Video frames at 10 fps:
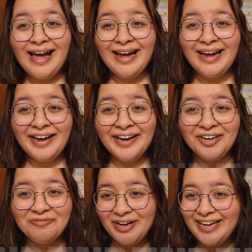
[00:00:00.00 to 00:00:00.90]

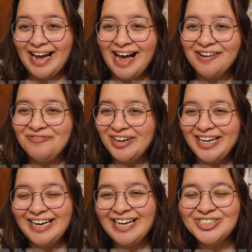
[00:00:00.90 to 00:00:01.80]
And we have
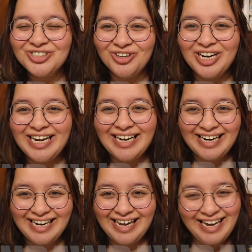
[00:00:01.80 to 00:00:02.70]
finished
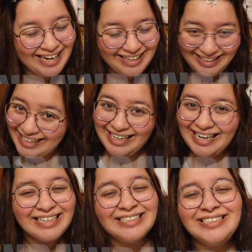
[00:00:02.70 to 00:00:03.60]
reading the
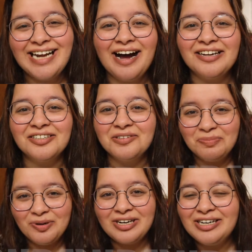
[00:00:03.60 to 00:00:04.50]
entire
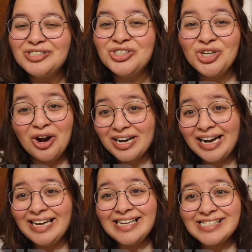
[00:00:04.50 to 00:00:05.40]
Booker
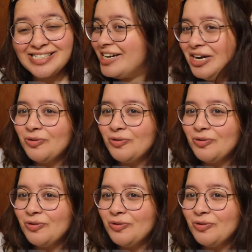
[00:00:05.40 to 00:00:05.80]
shortlist,